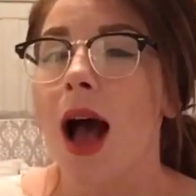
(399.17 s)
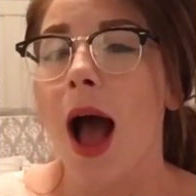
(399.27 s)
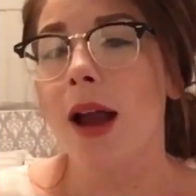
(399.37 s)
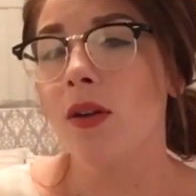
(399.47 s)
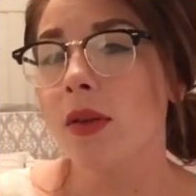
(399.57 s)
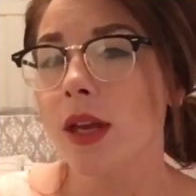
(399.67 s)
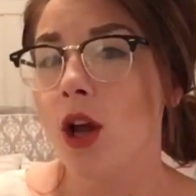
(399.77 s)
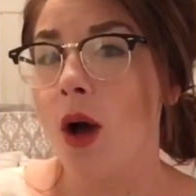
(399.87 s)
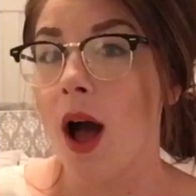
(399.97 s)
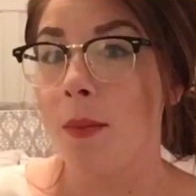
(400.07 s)
I don't really
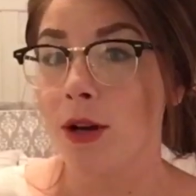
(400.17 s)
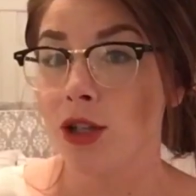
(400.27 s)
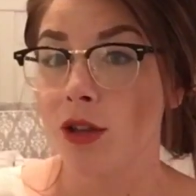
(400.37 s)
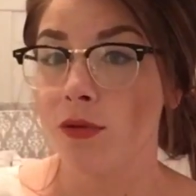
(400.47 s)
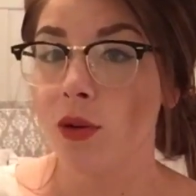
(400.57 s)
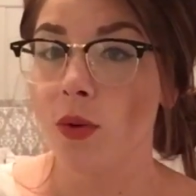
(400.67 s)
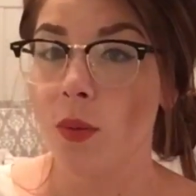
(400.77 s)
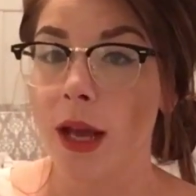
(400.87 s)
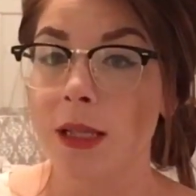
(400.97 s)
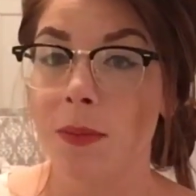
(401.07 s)
know how much the fluid
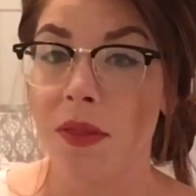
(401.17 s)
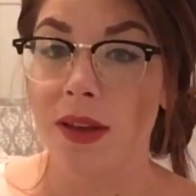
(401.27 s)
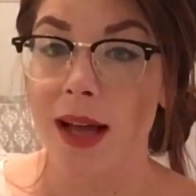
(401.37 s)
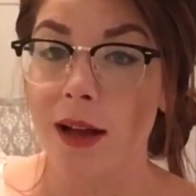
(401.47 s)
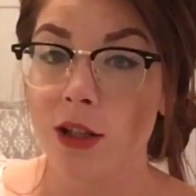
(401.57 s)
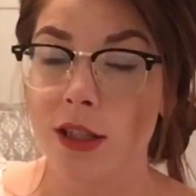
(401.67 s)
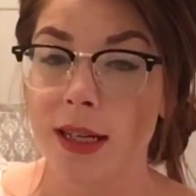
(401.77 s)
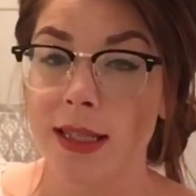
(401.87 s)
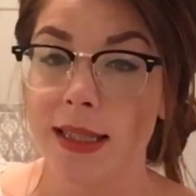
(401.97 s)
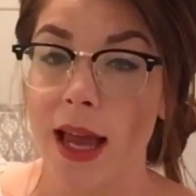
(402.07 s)
weighs, but the doctor
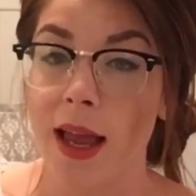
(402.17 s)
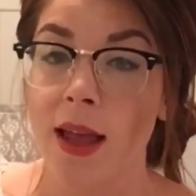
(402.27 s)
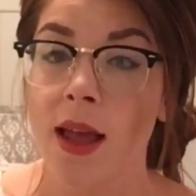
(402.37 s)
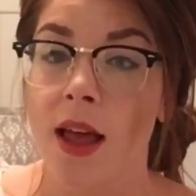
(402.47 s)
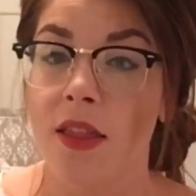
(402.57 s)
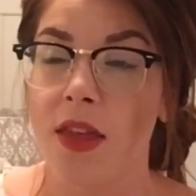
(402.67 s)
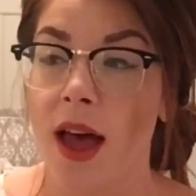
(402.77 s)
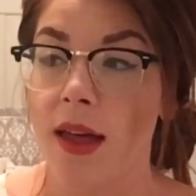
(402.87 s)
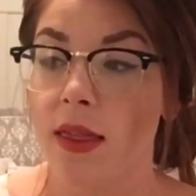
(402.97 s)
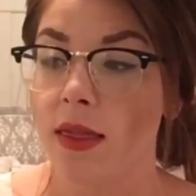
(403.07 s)
did say
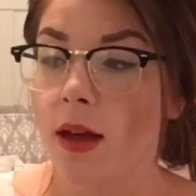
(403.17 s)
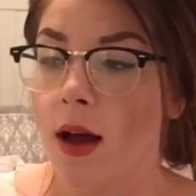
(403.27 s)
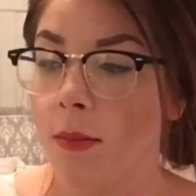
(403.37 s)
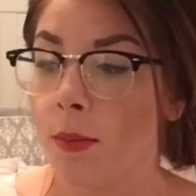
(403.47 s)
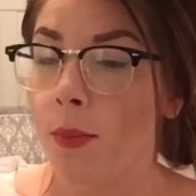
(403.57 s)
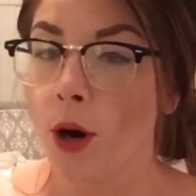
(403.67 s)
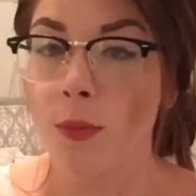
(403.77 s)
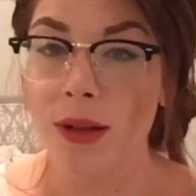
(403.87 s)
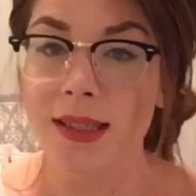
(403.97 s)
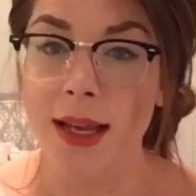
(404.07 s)
that per
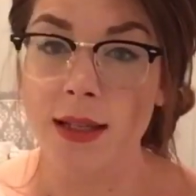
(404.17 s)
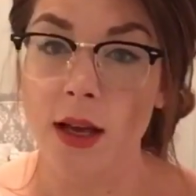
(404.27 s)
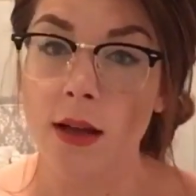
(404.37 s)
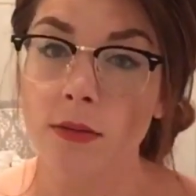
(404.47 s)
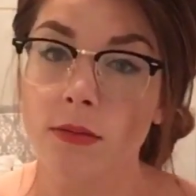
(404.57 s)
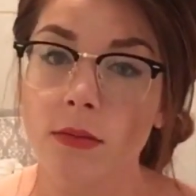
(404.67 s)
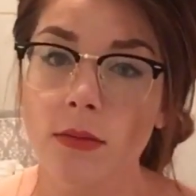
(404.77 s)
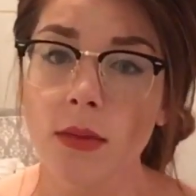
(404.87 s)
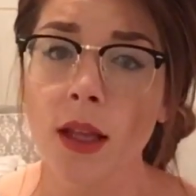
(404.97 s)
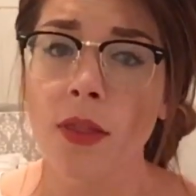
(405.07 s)
placenta,
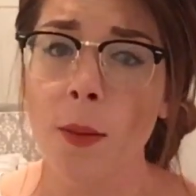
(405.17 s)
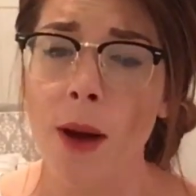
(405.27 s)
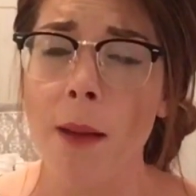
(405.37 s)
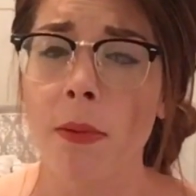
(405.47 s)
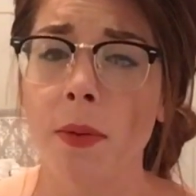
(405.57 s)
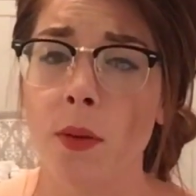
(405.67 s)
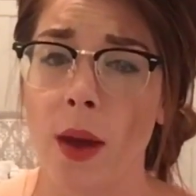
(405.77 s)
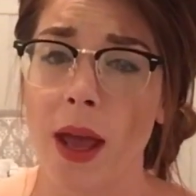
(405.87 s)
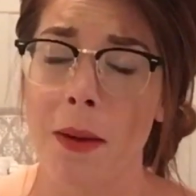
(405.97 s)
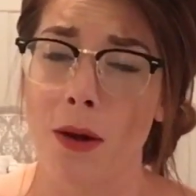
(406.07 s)
they probably
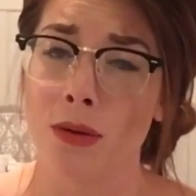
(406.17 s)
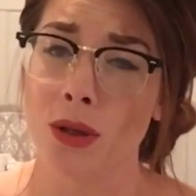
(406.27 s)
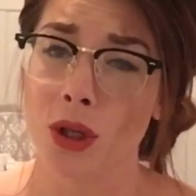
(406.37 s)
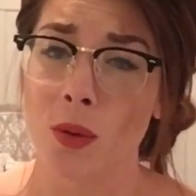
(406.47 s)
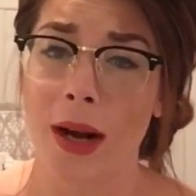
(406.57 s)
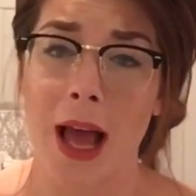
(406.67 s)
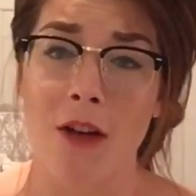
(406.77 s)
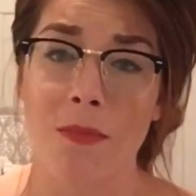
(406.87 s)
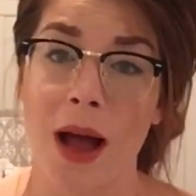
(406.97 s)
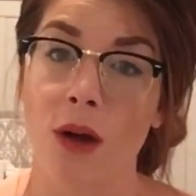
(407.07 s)
weigh about
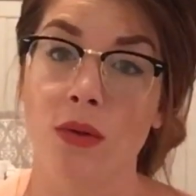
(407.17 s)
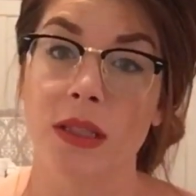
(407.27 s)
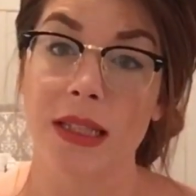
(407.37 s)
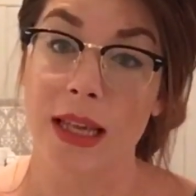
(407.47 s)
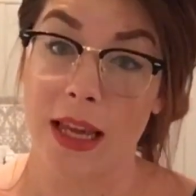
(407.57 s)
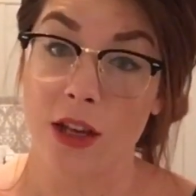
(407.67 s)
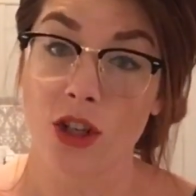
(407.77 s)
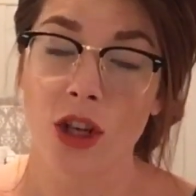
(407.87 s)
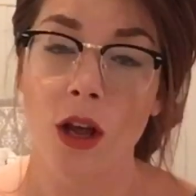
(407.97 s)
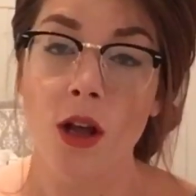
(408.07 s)
2.5 pounds
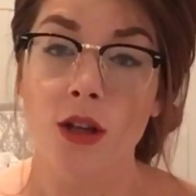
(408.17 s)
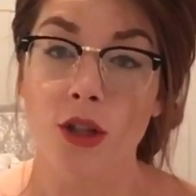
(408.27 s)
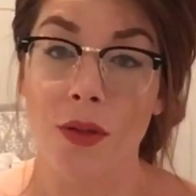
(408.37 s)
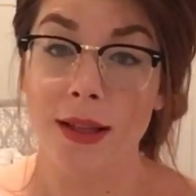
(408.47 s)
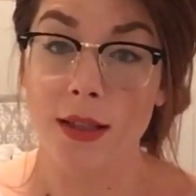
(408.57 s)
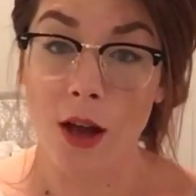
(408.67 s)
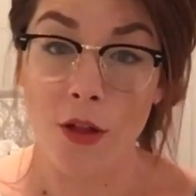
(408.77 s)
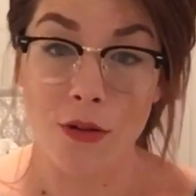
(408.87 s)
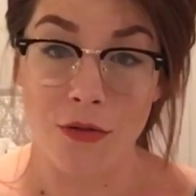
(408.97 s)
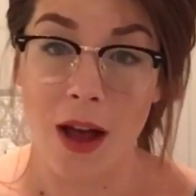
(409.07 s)
each. So that's
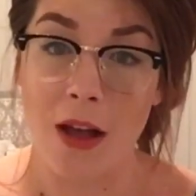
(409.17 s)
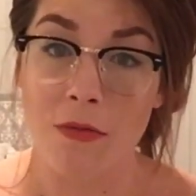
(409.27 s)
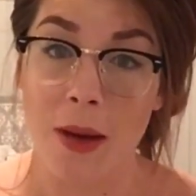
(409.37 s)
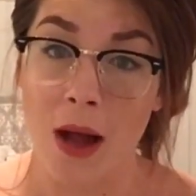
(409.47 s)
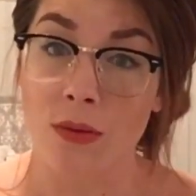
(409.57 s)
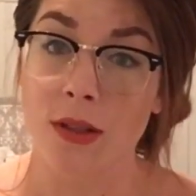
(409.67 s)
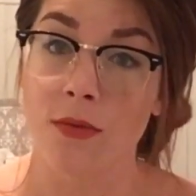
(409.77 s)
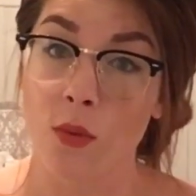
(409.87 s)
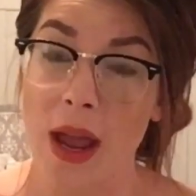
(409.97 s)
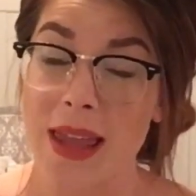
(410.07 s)
another 5 pounds
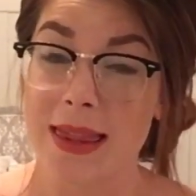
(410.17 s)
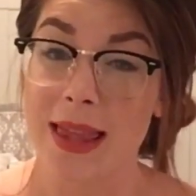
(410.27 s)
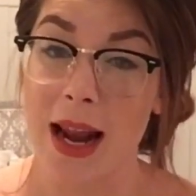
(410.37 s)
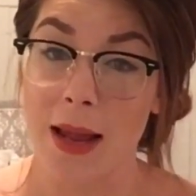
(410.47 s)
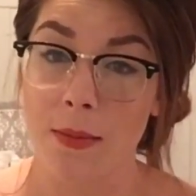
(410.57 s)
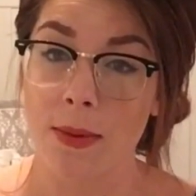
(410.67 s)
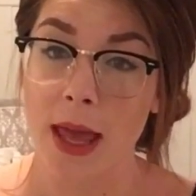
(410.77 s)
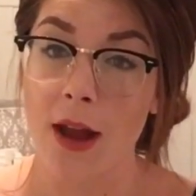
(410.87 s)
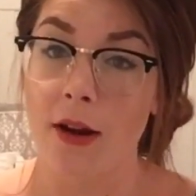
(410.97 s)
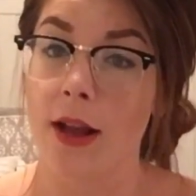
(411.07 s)
of weight that I'm
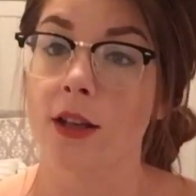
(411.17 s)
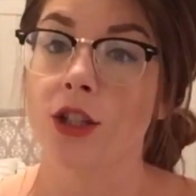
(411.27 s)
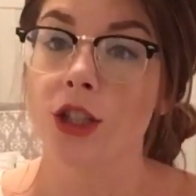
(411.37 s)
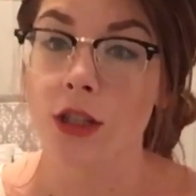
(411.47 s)
carrying